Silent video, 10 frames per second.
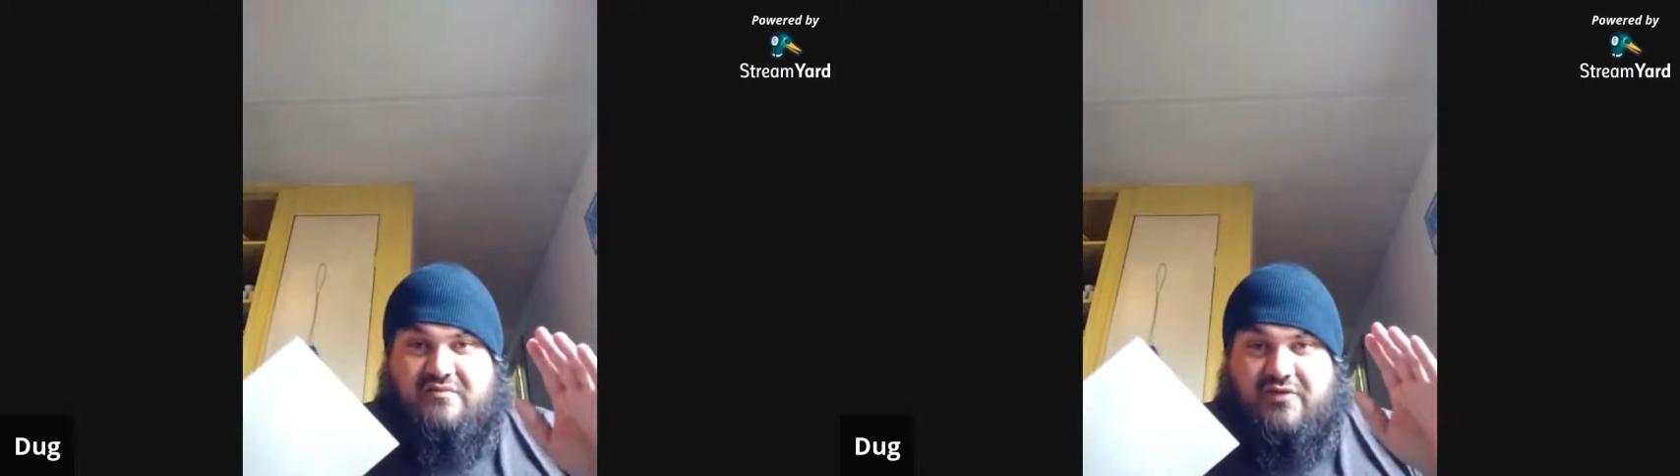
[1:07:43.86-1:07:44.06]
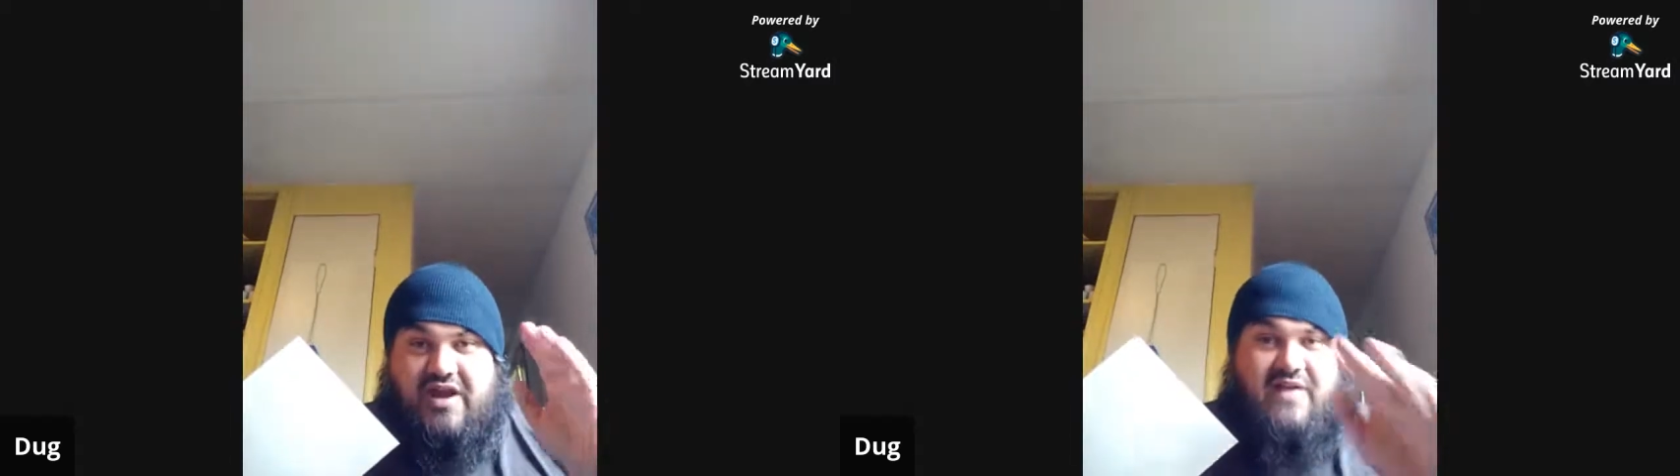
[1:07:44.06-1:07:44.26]

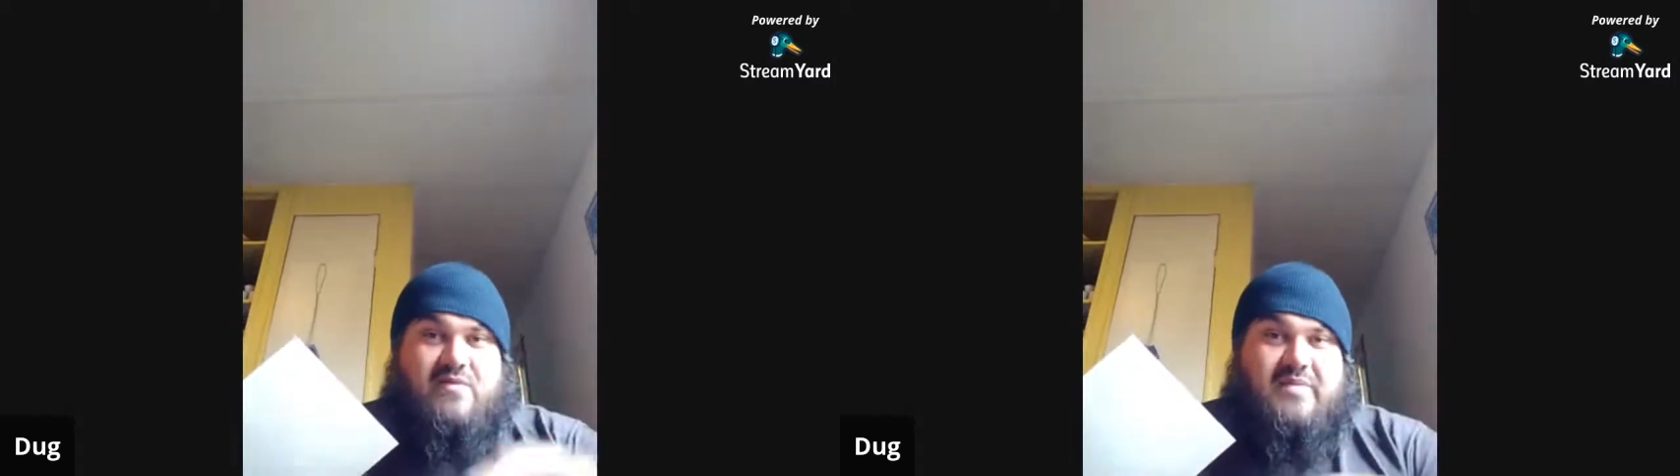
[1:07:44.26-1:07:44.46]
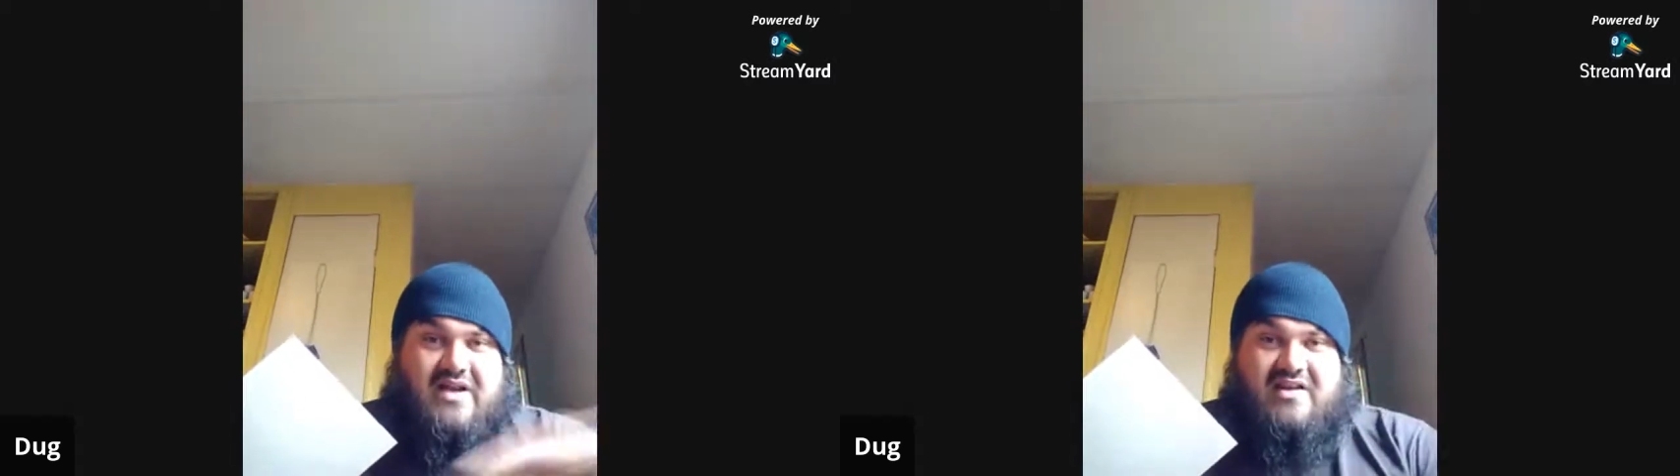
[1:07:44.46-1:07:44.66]
for
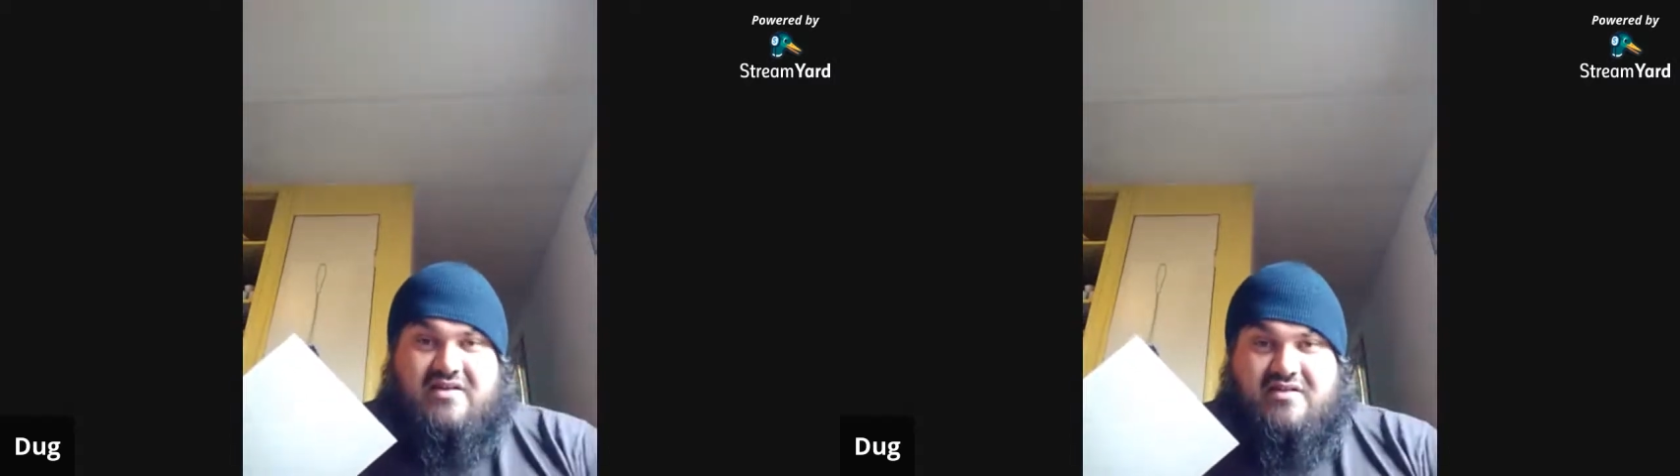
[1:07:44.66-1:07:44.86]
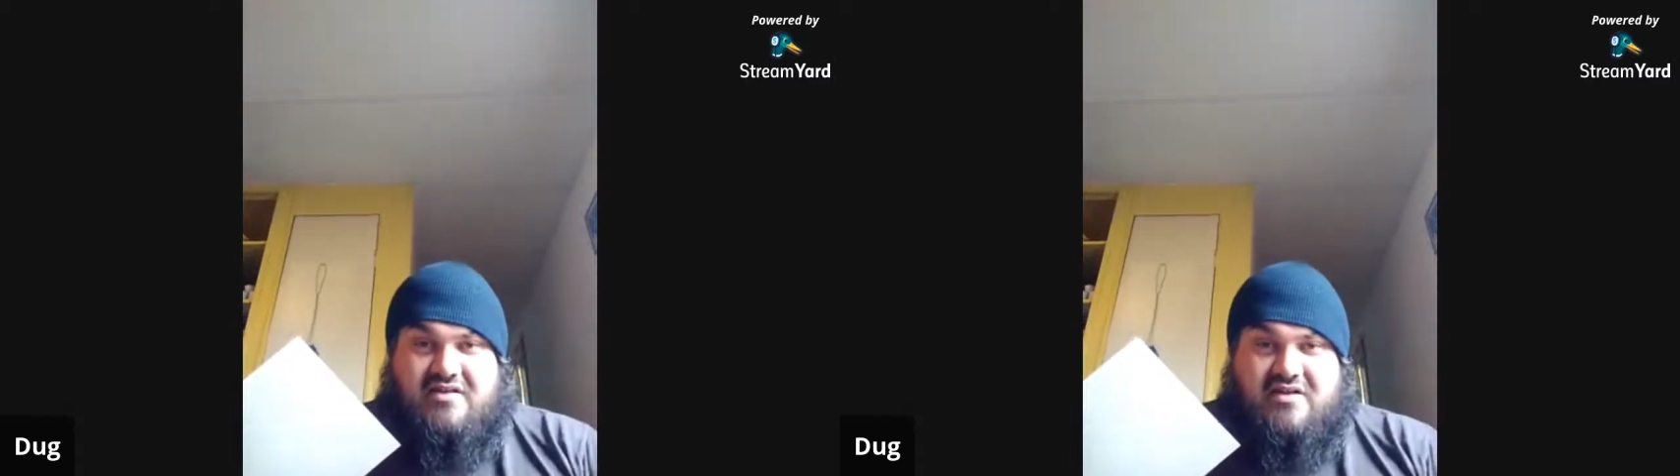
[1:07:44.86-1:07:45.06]

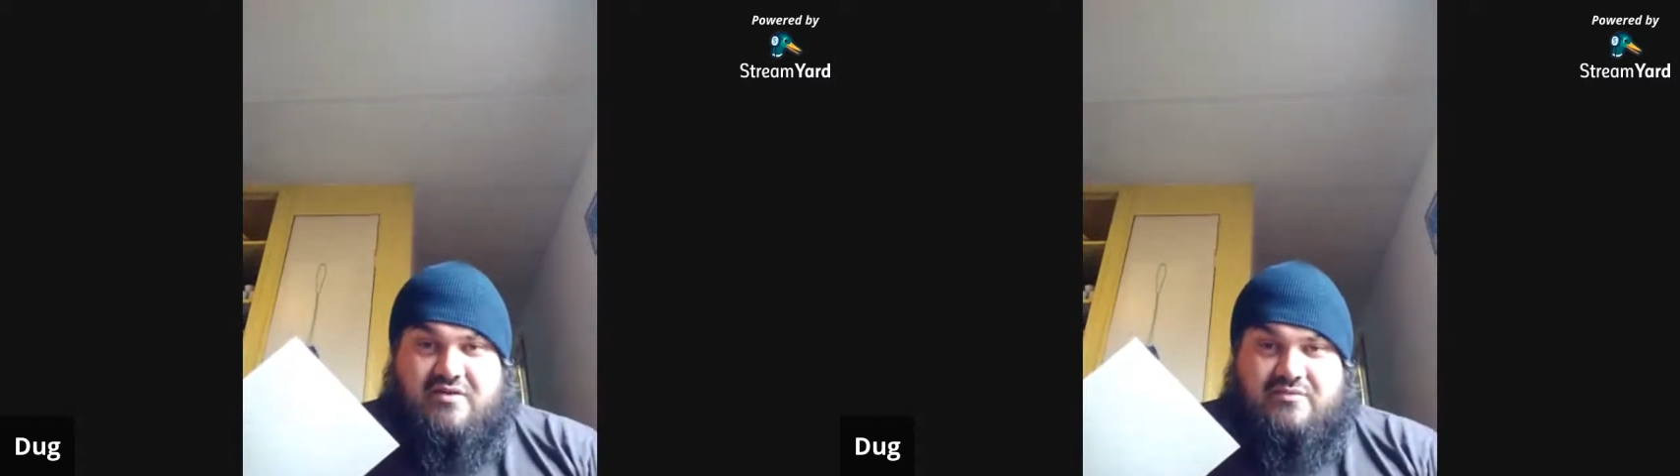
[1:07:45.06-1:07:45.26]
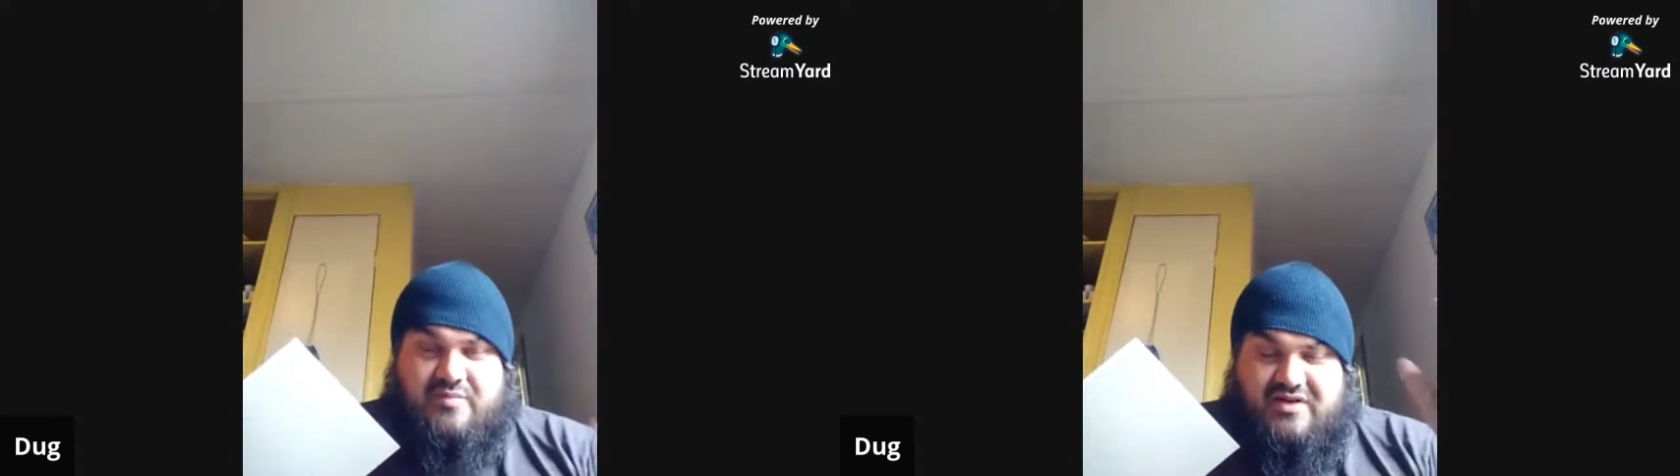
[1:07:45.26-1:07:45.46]
everybody.
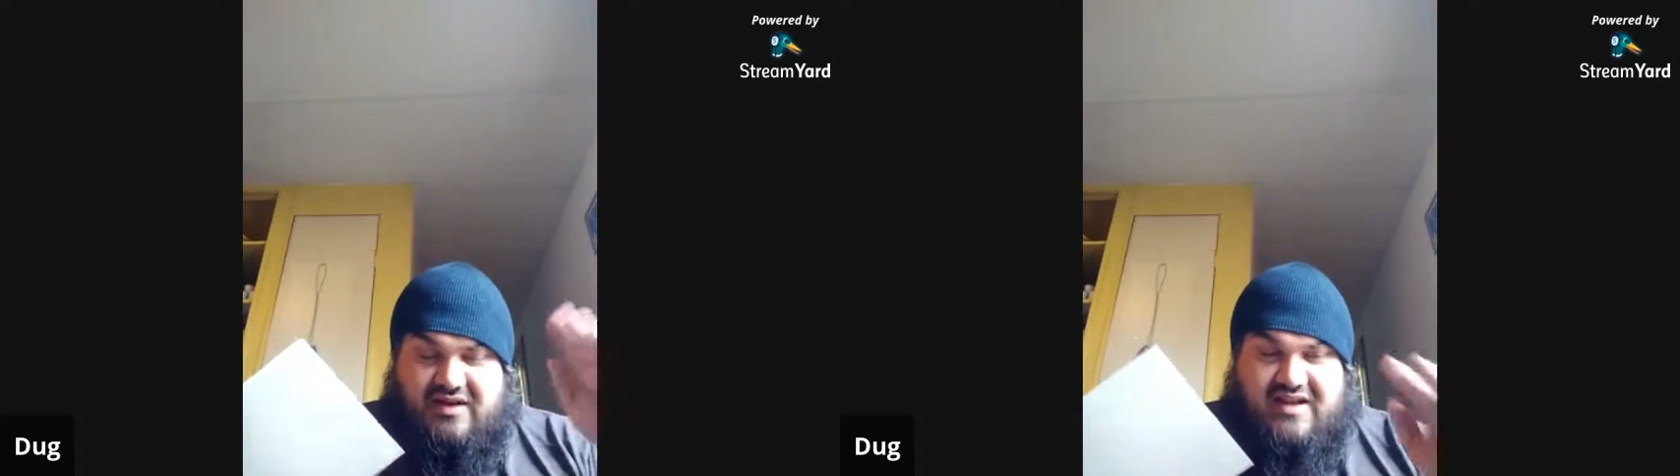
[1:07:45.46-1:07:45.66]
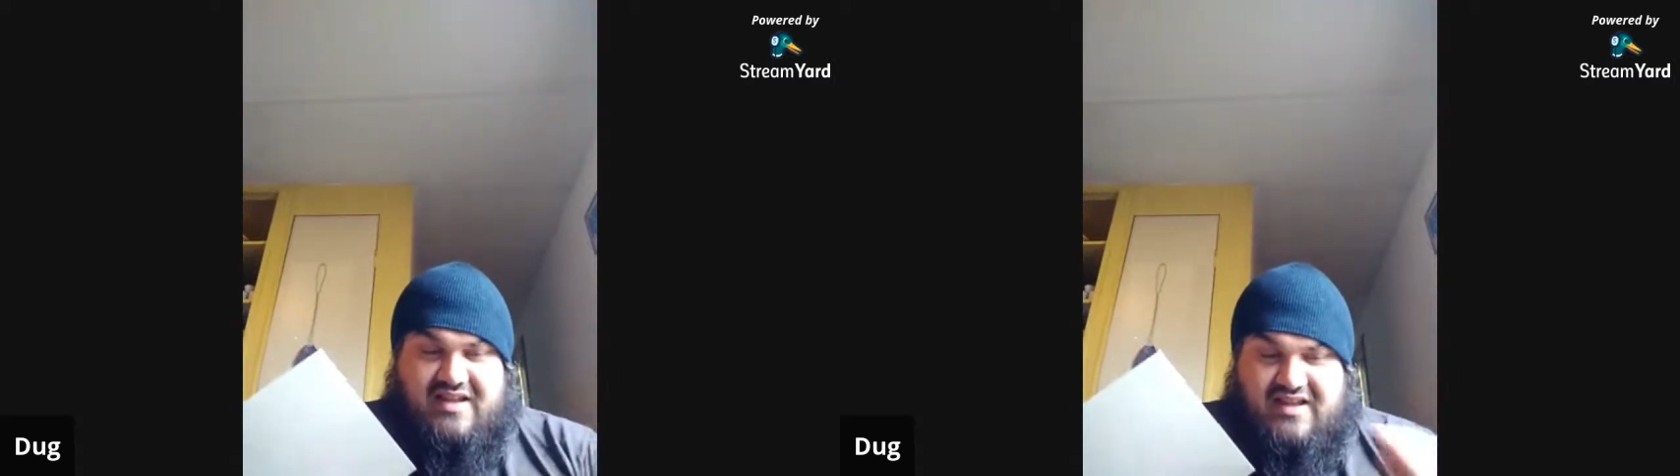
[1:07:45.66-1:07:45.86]
But
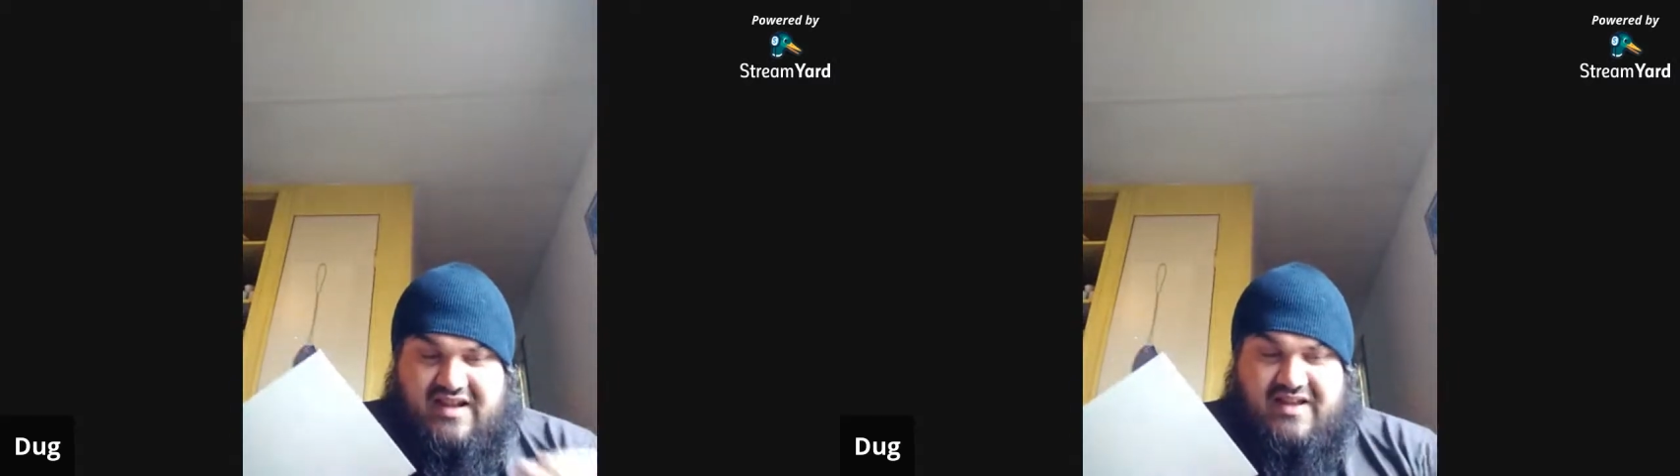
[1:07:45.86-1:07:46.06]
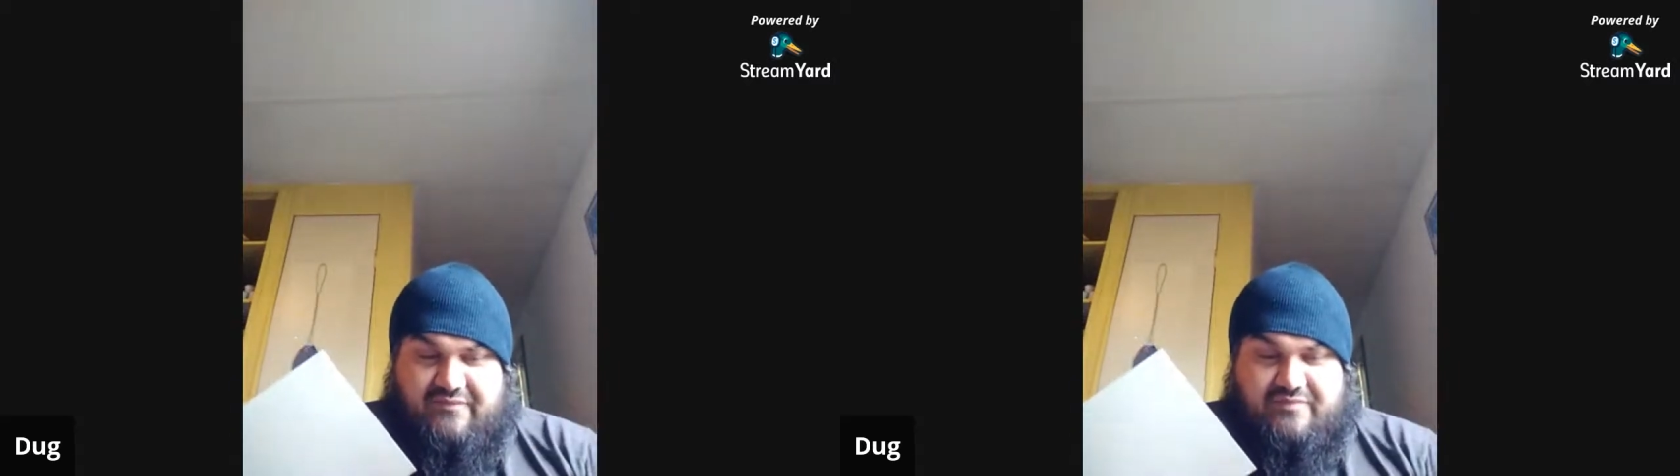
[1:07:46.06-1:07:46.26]

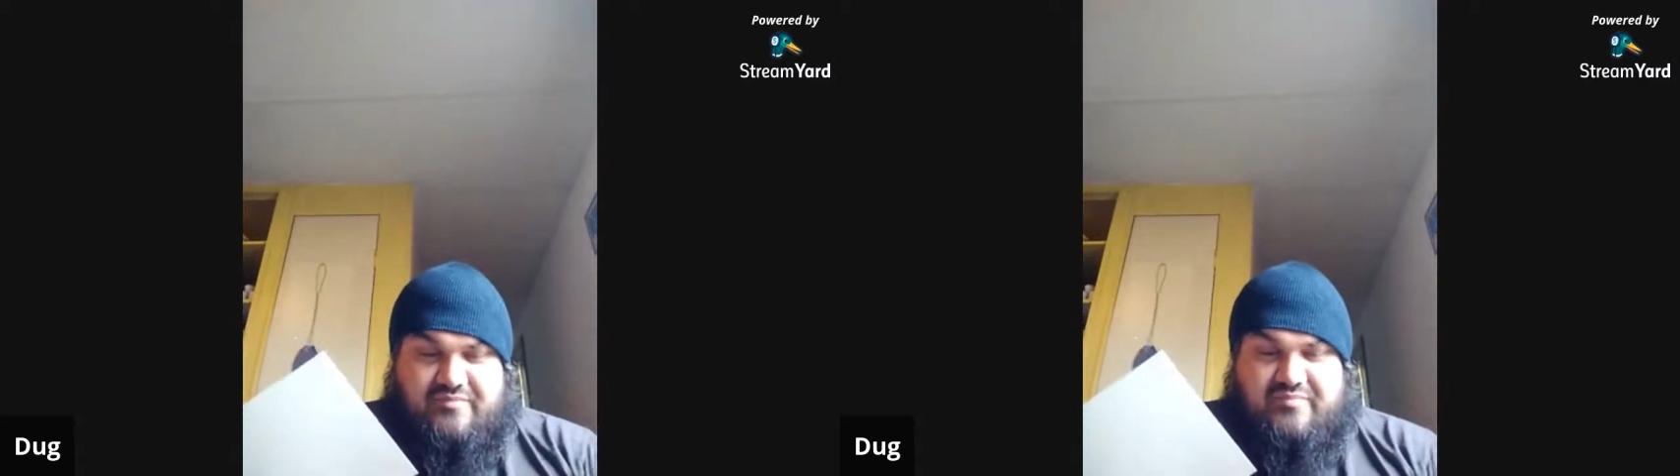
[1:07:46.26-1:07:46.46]
I've